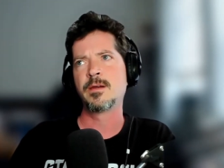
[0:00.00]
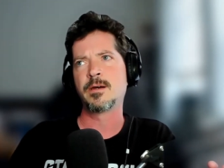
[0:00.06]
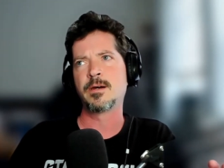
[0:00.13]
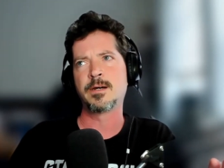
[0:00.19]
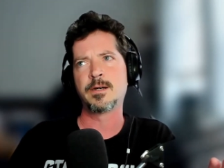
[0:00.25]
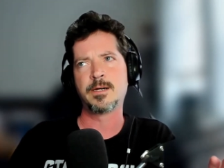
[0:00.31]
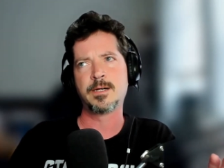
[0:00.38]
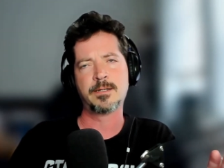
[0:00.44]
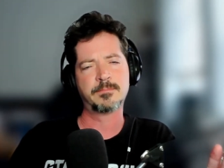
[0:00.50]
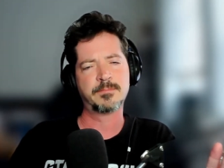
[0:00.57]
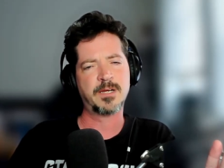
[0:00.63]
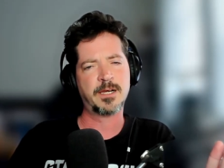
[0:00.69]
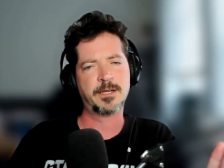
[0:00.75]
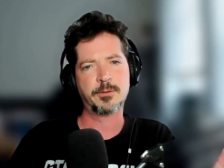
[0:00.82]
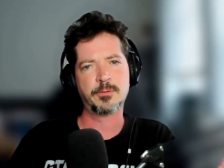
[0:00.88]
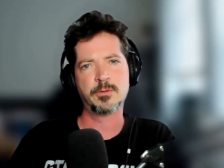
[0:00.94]

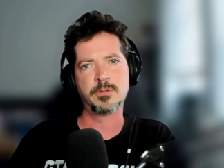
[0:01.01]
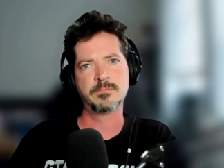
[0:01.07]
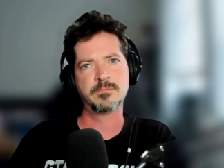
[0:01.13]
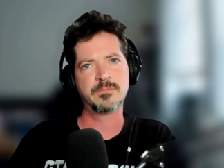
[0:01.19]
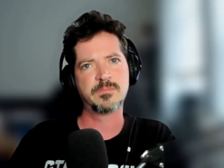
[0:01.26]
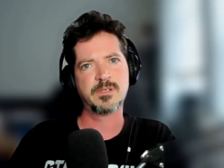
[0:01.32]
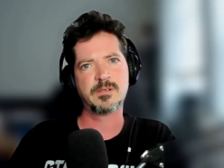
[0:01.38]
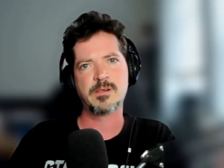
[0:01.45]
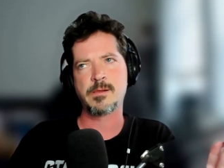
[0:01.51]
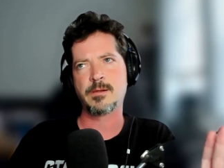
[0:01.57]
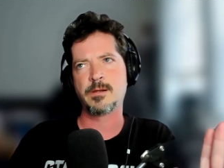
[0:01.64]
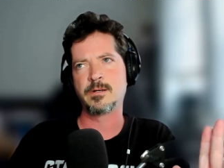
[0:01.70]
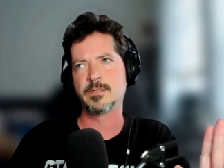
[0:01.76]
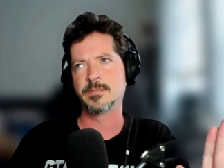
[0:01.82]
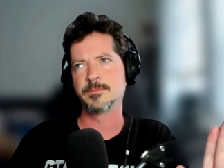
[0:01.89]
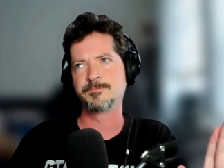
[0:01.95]
I don't
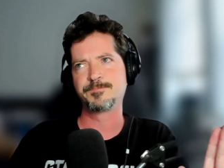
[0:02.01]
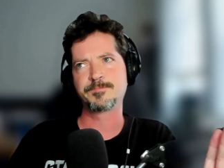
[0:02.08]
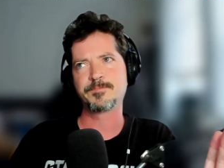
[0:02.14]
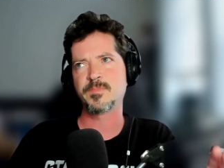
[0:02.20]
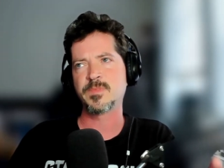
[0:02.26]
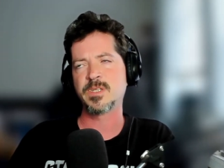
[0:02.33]
um,